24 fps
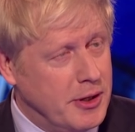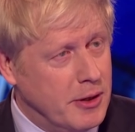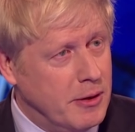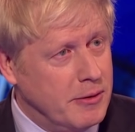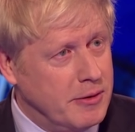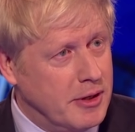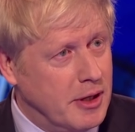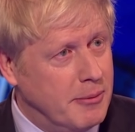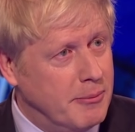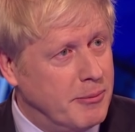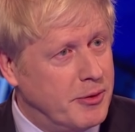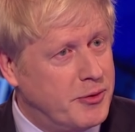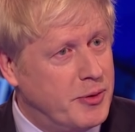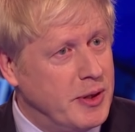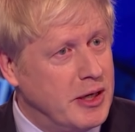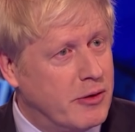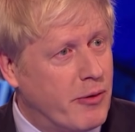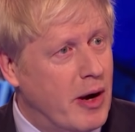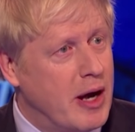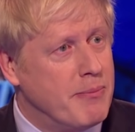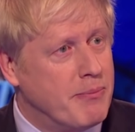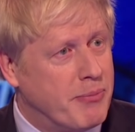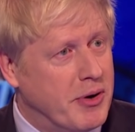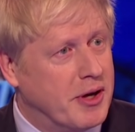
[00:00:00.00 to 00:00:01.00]
the union between
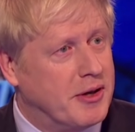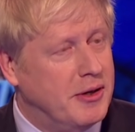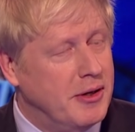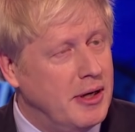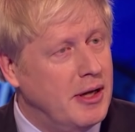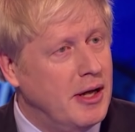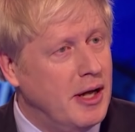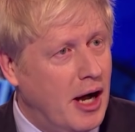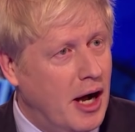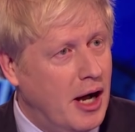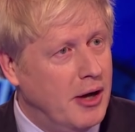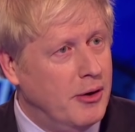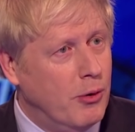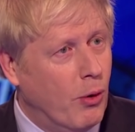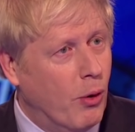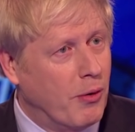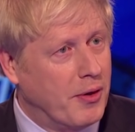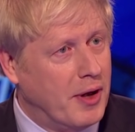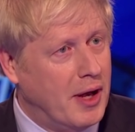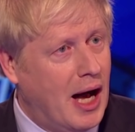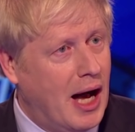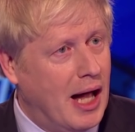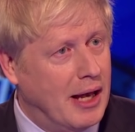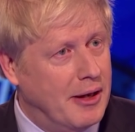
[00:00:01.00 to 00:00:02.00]
Great Britain and
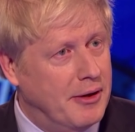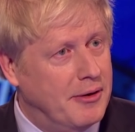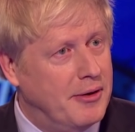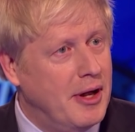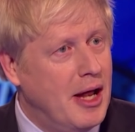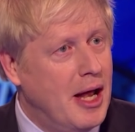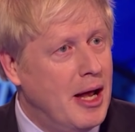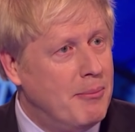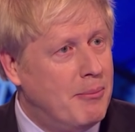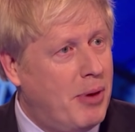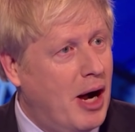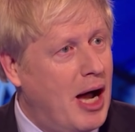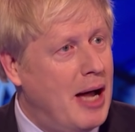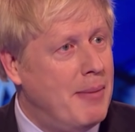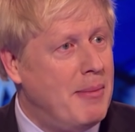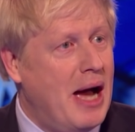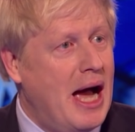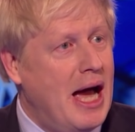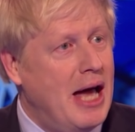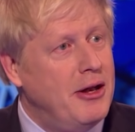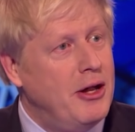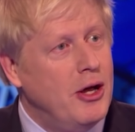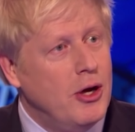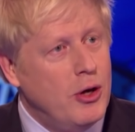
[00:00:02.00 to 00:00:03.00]
Northern Ireland by a
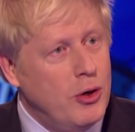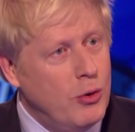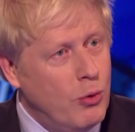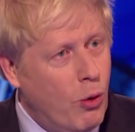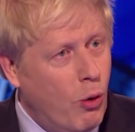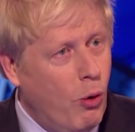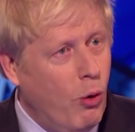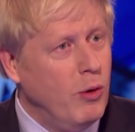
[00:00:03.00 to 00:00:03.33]
man who